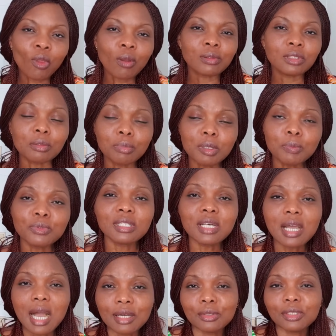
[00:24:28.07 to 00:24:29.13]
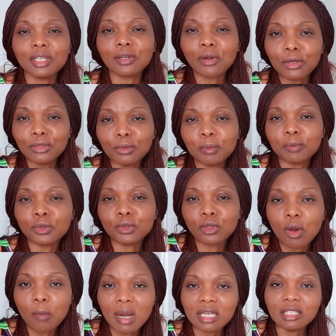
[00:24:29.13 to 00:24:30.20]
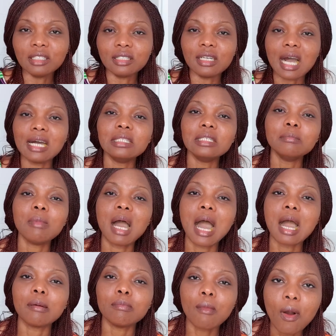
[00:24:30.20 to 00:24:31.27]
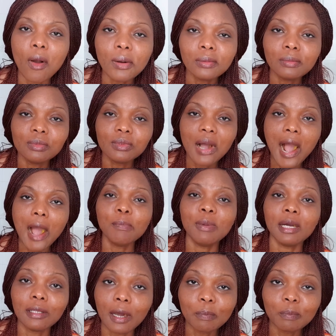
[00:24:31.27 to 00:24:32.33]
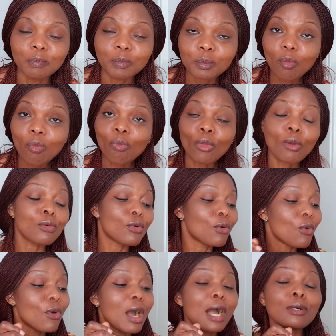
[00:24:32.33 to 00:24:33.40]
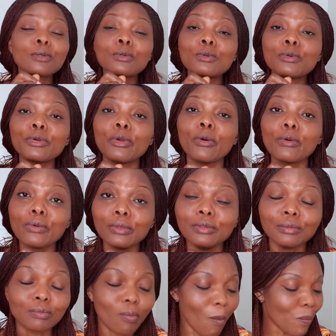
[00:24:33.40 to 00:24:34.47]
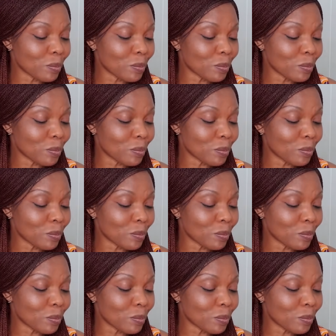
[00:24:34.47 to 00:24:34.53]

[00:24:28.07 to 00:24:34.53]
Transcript: Some people say, I know they call you people to come and eat. Adema, Abiana, go and cook your own.